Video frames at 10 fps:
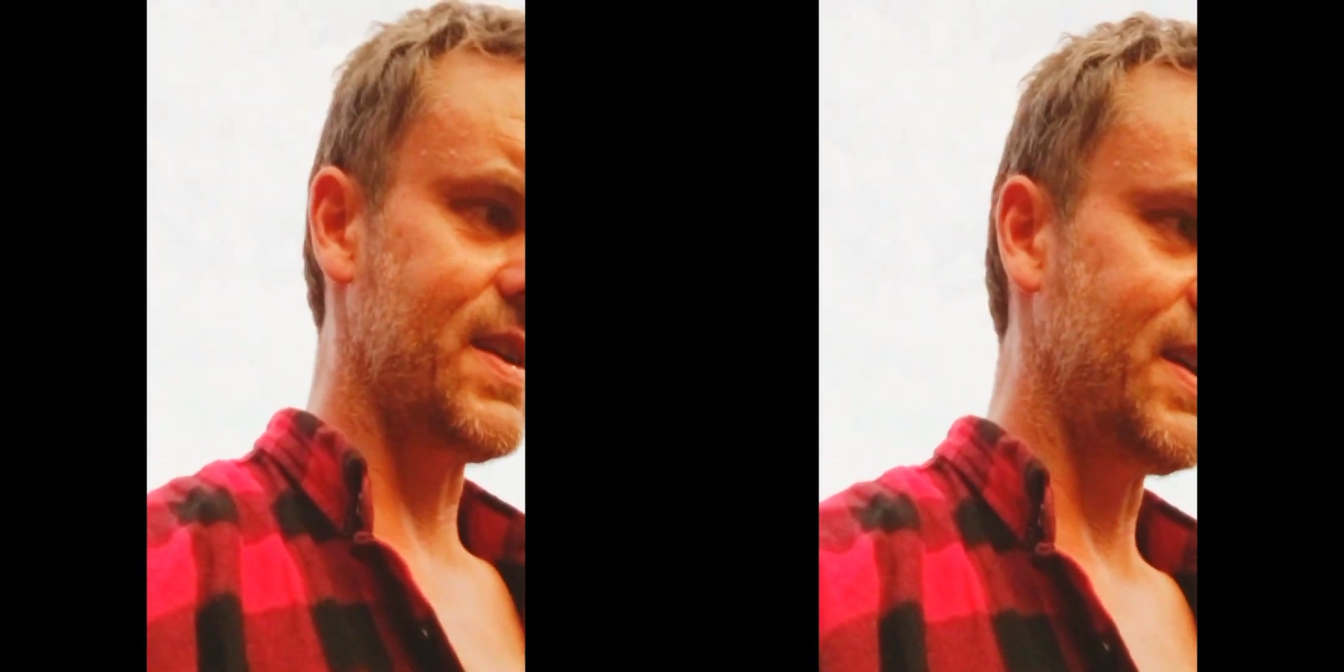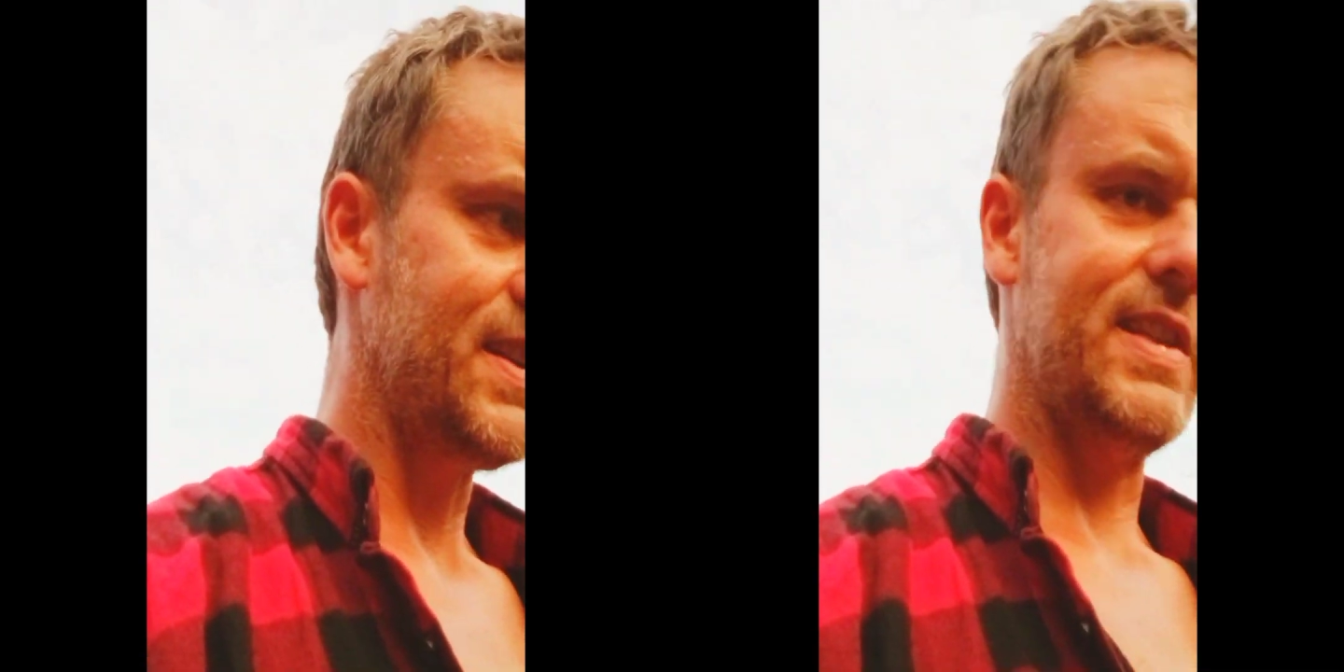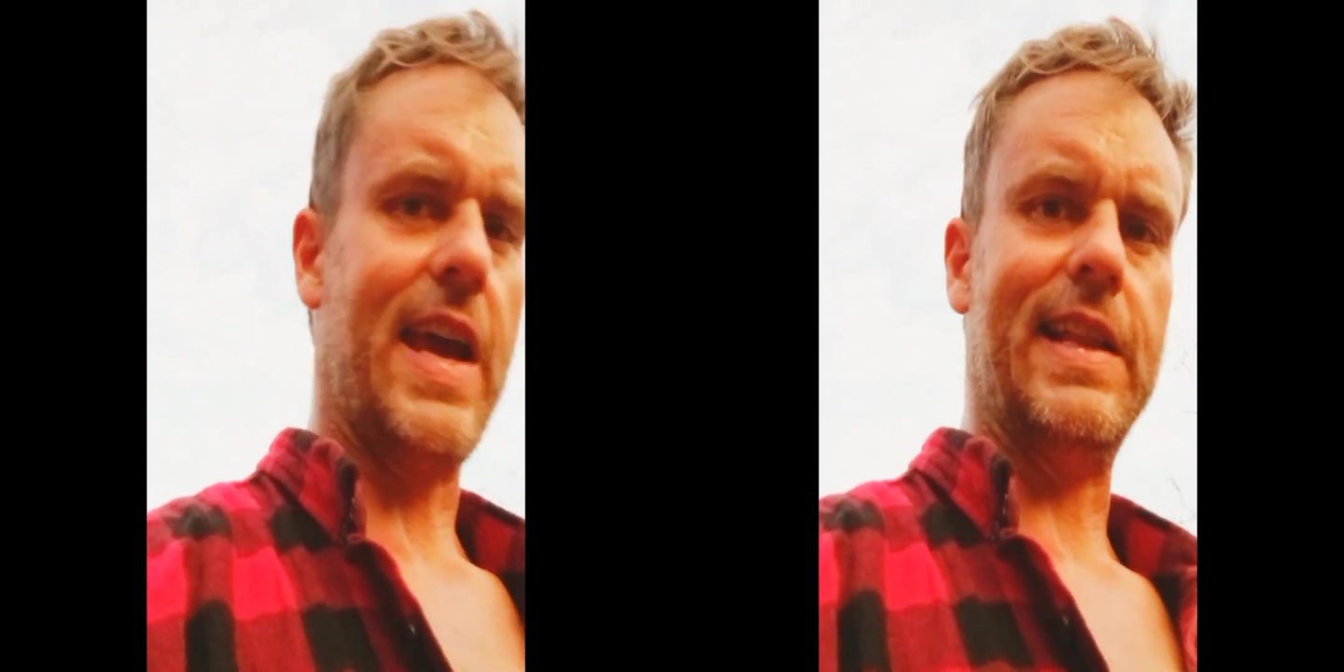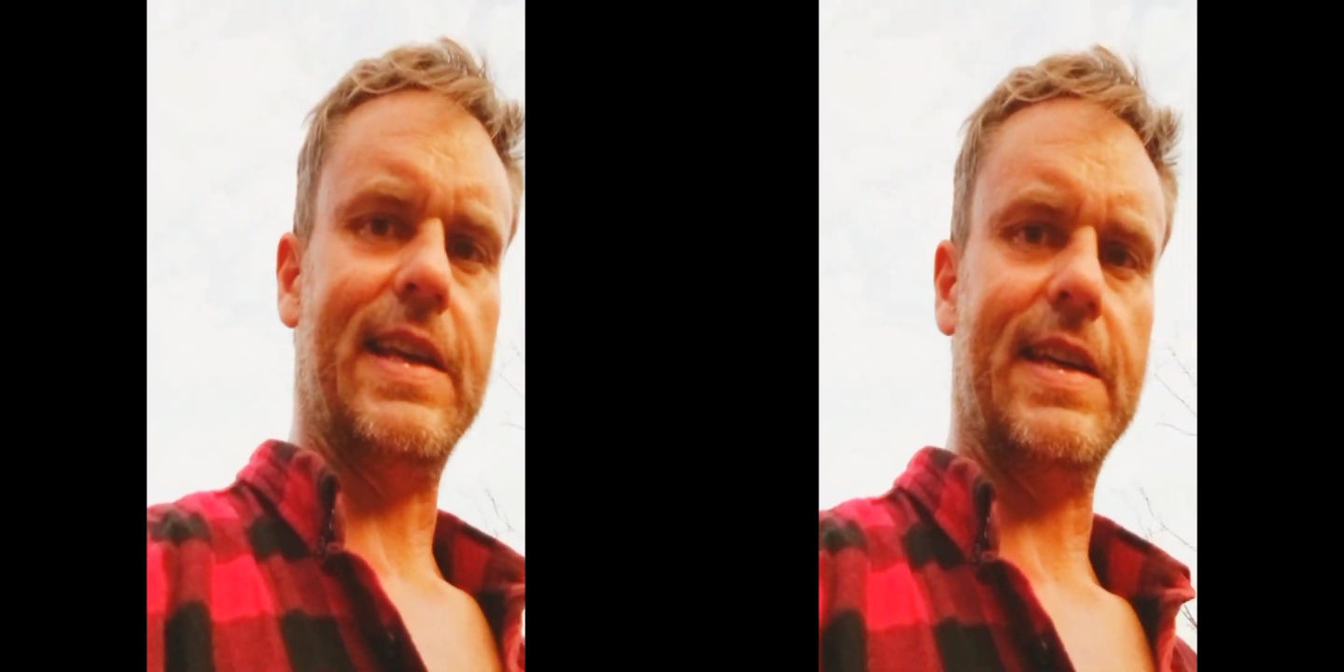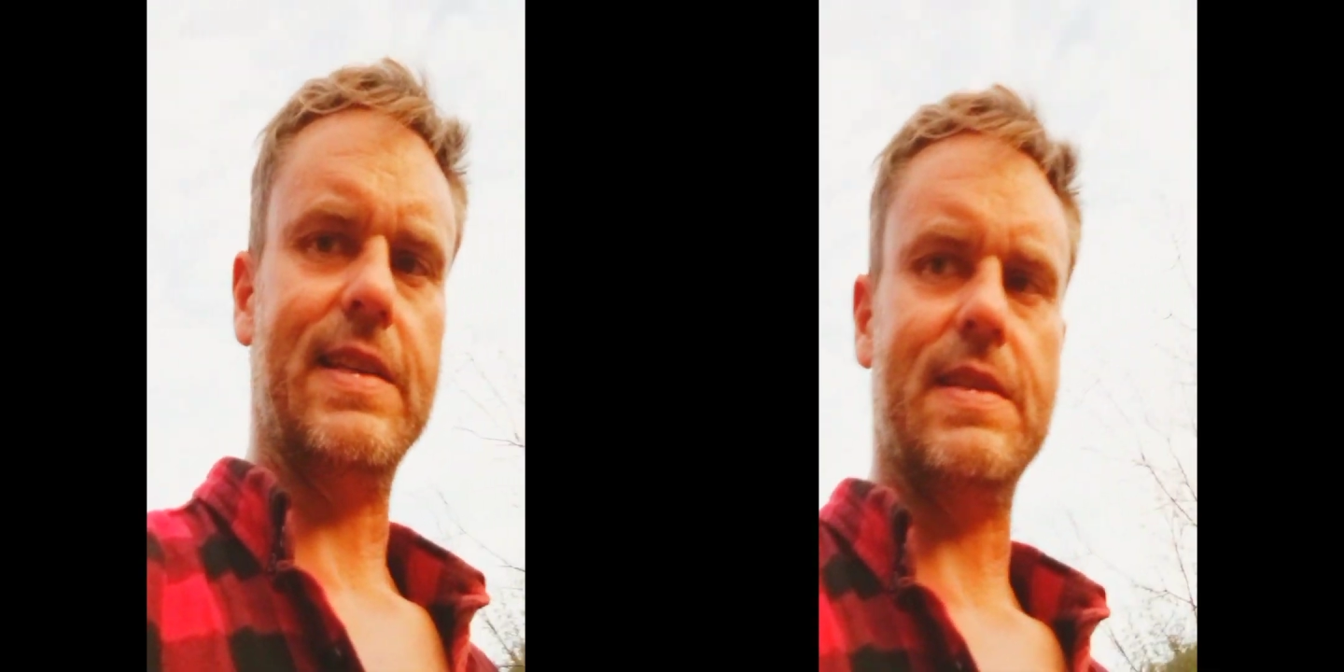
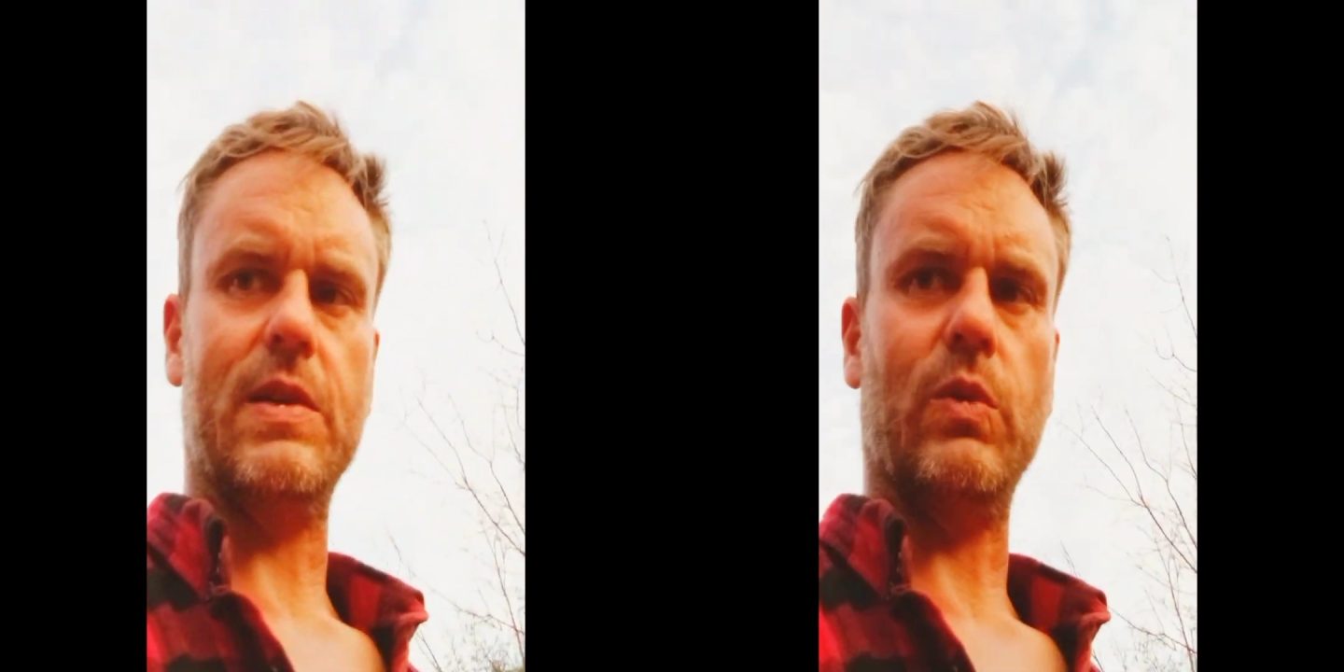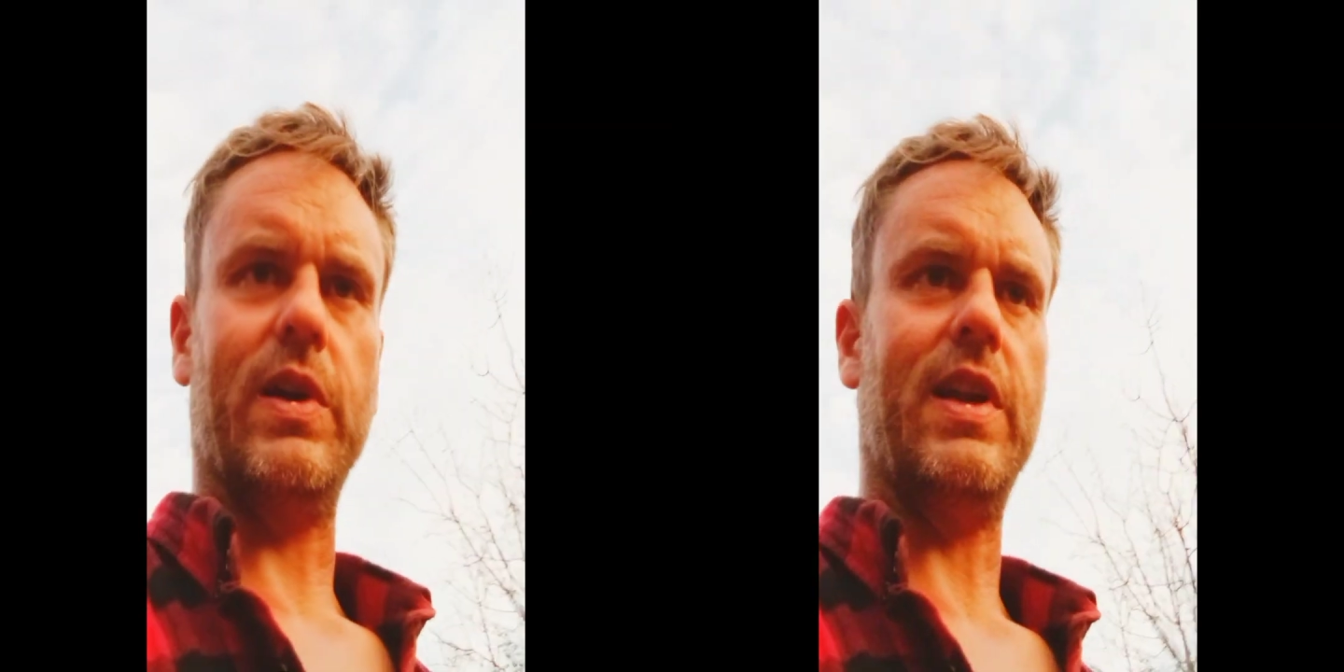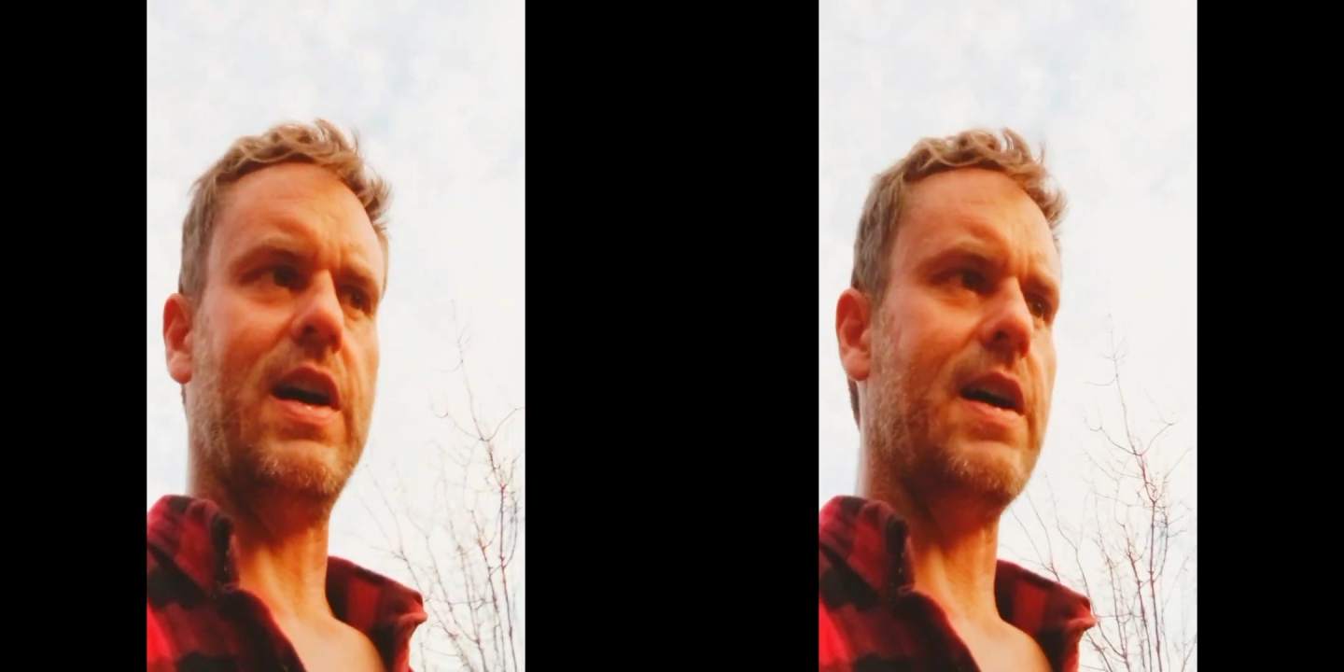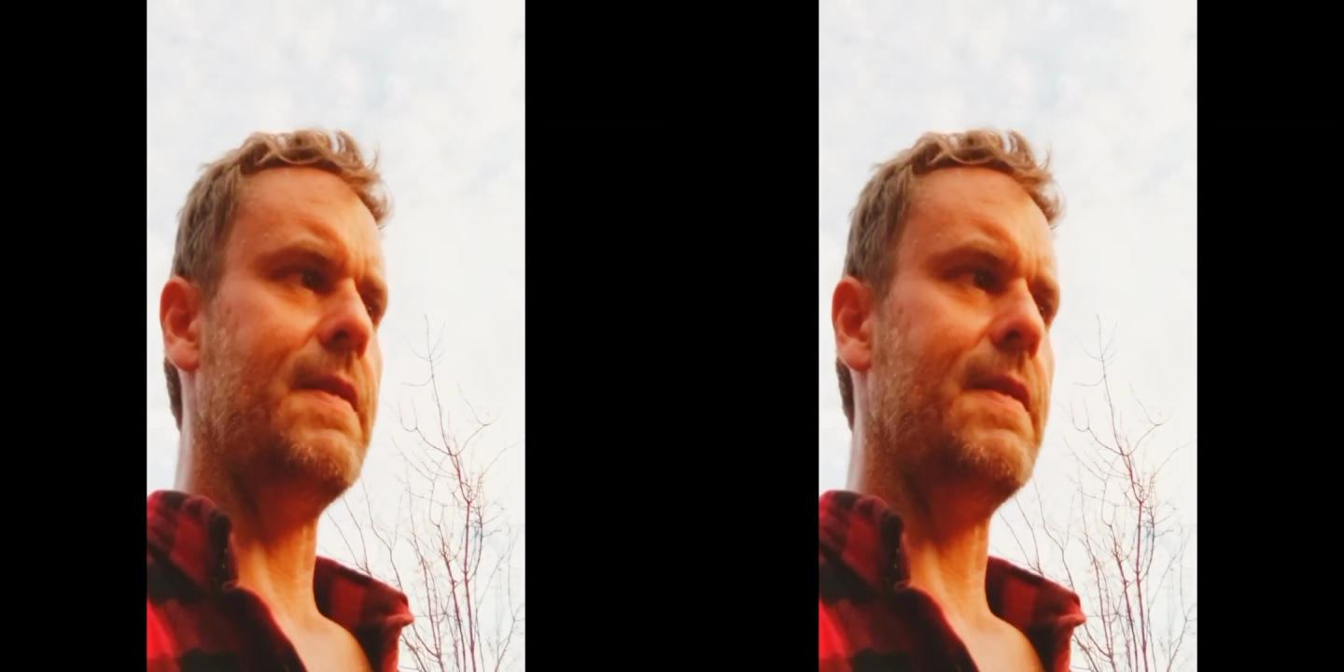tailings or whatnot.